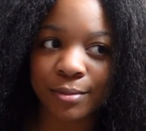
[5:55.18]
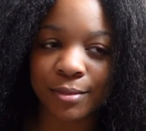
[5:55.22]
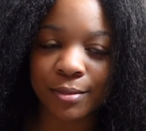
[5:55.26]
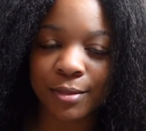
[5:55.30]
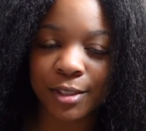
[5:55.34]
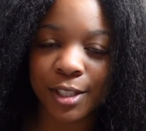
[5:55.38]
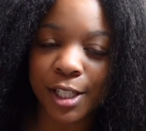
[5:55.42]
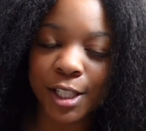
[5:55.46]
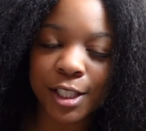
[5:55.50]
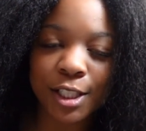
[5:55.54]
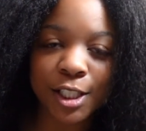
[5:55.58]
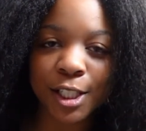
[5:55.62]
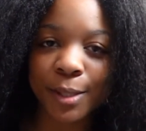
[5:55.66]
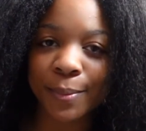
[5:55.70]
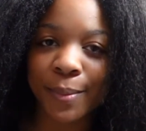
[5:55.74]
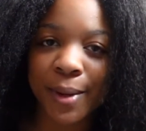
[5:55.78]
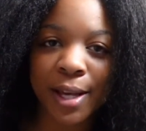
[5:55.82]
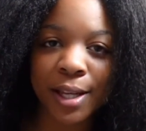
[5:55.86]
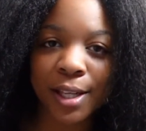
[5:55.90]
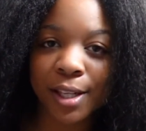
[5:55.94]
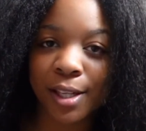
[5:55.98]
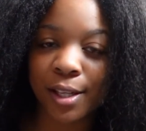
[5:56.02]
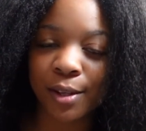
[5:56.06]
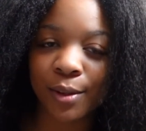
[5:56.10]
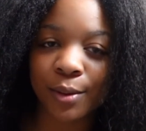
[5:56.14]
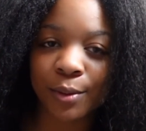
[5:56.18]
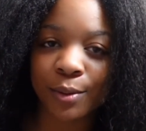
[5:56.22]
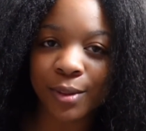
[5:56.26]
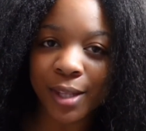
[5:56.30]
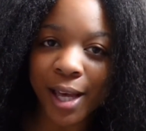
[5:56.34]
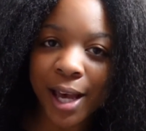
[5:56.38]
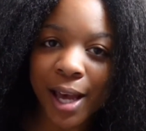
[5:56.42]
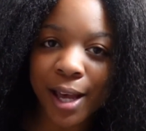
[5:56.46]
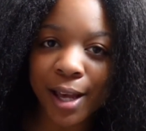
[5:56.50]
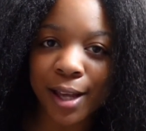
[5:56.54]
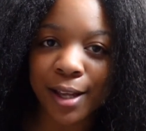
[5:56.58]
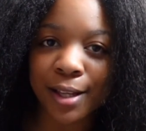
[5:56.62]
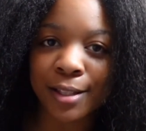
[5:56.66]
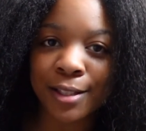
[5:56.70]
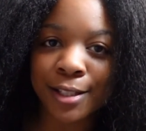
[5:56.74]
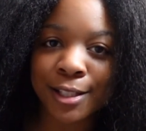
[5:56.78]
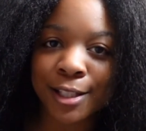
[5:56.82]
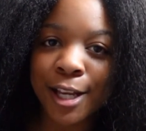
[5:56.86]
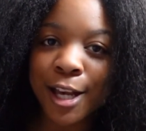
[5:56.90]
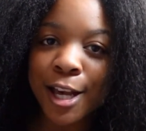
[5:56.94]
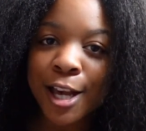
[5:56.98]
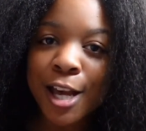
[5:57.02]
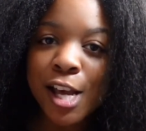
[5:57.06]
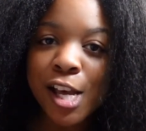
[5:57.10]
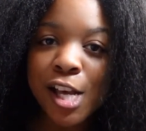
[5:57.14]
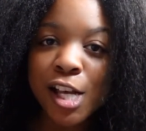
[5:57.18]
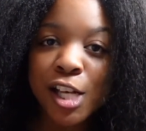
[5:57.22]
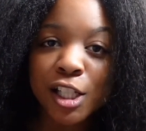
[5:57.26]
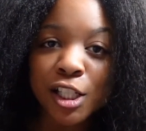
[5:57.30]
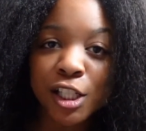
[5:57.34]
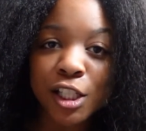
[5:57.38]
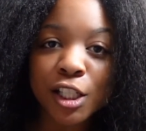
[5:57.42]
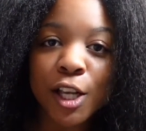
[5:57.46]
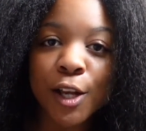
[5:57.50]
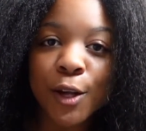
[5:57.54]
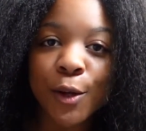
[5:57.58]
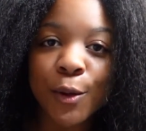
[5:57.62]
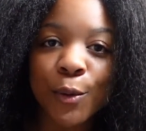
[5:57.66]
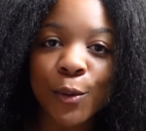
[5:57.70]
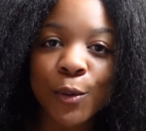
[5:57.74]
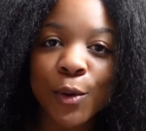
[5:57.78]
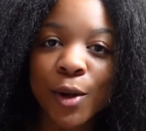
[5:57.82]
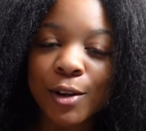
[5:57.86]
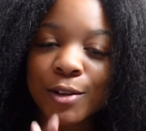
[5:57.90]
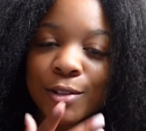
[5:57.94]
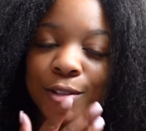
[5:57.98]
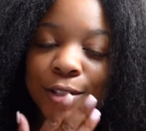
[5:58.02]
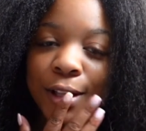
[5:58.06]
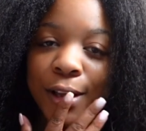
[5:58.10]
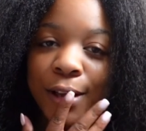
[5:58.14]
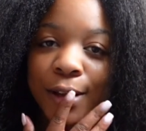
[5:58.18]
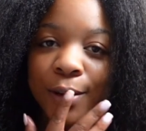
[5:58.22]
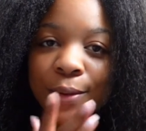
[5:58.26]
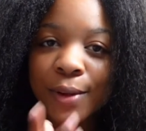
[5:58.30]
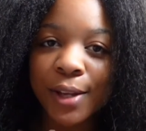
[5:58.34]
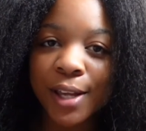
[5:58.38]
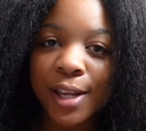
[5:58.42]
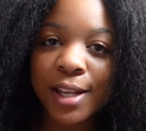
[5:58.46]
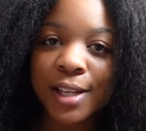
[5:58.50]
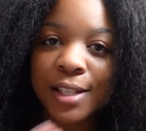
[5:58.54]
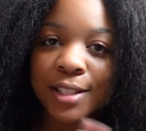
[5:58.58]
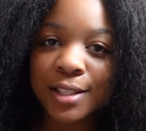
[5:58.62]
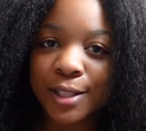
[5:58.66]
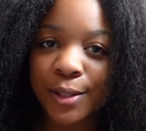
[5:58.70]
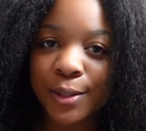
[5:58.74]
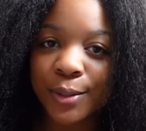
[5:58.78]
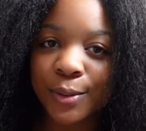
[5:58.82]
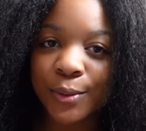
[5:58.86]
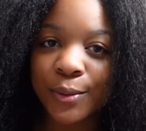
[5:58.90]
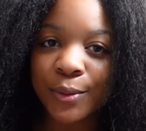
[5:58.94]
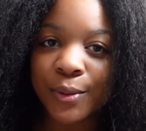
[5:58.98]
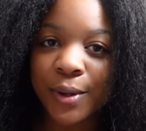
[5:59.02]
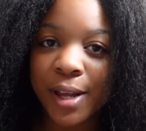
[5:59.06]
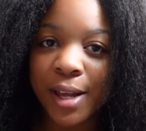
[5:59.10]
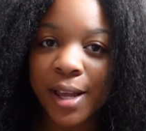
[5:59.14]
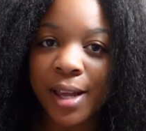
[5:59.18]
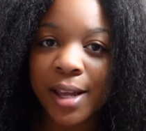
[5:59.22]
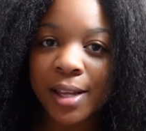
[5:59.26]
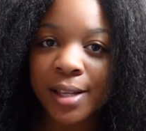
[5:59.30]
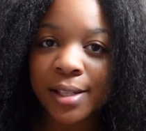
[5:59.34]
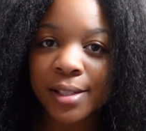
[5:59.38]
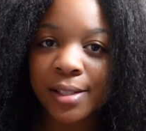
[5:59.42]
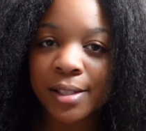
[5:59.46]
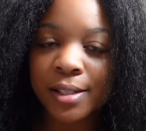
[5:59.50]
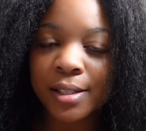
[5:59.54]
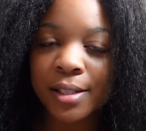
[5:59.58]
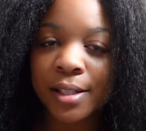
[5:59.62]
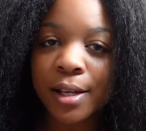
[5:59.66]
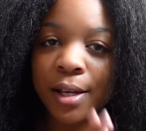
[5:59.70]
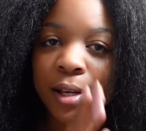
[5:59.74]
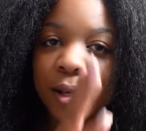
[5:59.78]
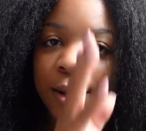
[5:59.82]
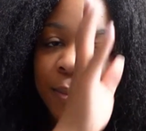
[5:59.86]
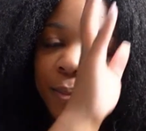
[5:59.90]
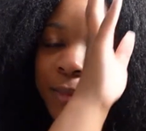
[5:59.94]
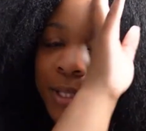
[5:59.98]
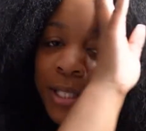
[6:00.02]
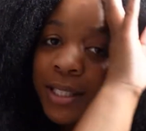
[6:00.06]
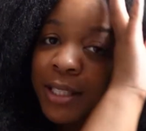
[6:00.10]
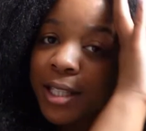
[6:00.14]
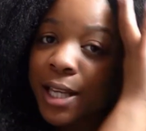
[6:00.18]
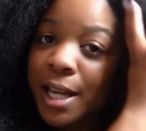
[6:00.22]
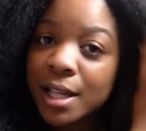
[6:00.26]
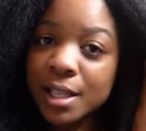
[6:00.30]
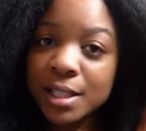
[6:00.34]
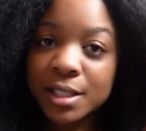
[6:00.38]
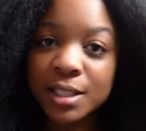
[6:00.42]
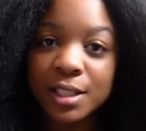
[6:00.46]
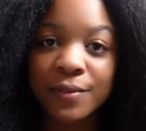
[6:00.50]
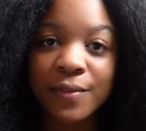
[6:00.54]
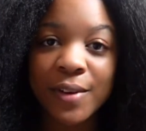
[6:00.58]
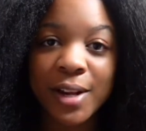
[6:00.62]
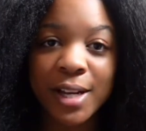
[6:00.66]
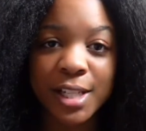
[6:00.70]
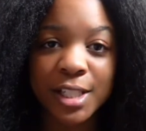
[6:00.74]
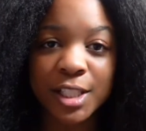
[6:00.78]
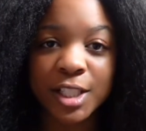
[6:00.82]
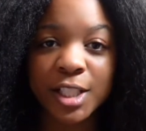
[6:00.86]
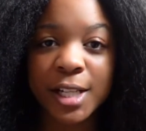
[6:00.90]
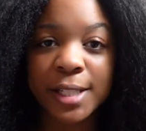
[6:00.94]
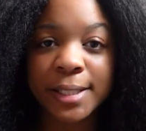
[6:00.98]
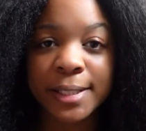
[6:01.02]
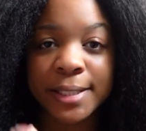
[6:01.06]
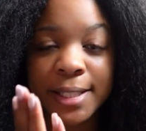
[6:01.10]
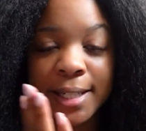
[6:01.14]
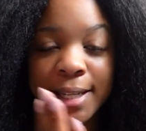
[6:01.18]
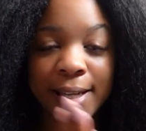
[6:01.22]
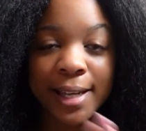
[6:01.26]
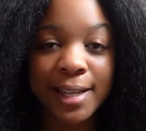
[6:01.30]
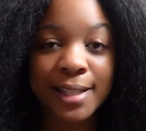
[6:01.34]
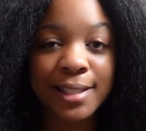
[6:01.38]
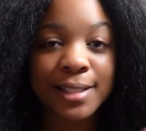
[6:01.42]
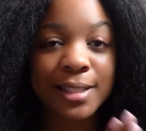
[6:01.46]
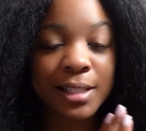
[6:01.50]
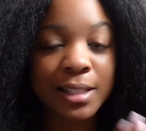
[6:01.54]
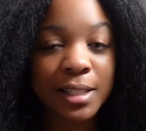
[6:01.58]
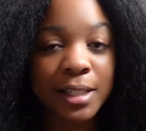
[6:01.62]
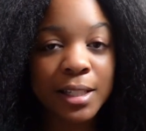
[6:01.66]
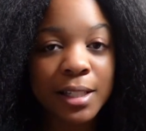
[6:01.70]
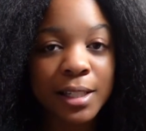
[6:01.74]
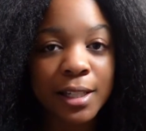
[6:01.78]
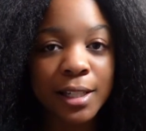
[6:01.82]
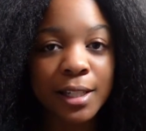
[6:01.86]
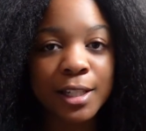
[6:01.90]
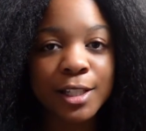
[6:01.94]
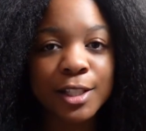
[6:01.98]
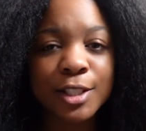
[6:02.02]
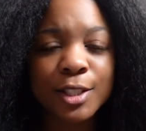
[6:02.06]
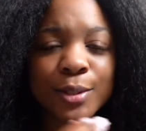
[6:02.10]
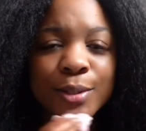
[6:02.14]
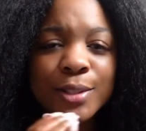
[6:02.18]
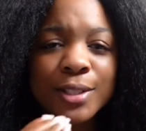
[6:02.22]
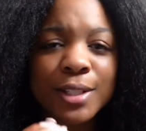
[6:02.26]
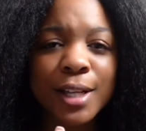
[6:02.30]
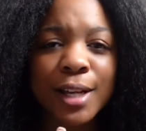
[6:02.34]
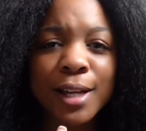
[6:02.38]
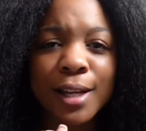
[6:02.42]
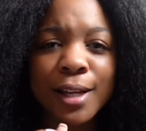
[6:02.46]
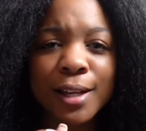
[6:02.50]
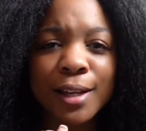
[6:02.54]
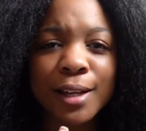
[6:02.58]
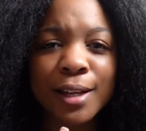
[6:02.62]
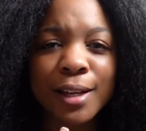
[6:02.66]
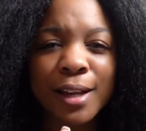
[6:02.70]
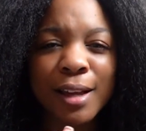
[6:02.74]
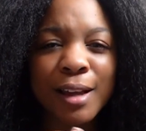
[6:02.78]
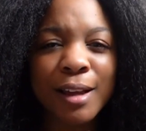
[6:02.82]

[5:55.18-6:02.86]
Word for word: touching the back of your thighs so I was like, okay, so I asked um, the stylist if I can change it to 18. And she was like,